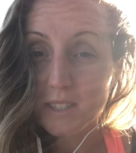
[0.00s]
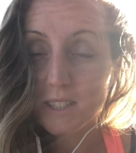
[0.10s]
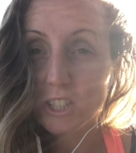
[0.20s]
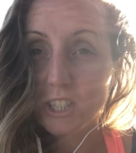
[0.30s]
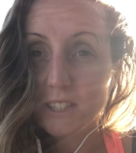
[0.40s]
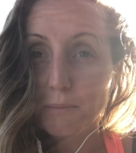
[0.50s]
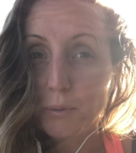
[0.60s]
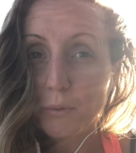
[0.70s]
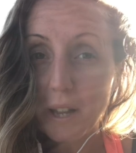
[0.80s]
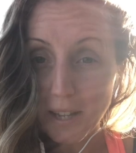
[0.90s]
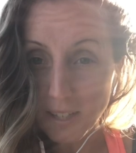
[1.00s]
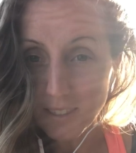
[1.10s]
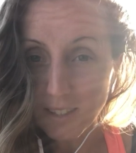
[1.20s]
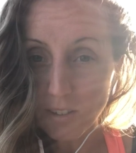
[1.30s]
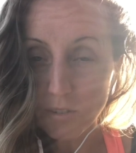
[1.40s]
because she doesn't put
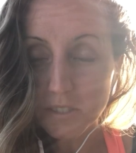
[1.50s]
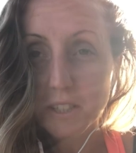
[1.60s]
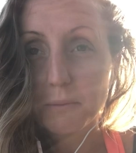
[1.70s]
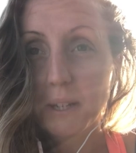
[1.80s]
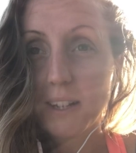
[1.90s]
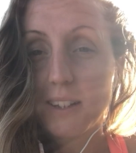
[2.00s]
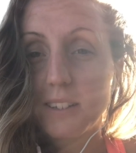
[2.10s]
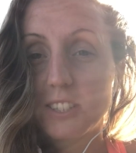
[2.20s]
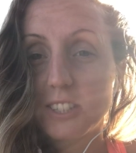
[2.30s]
anything onto me.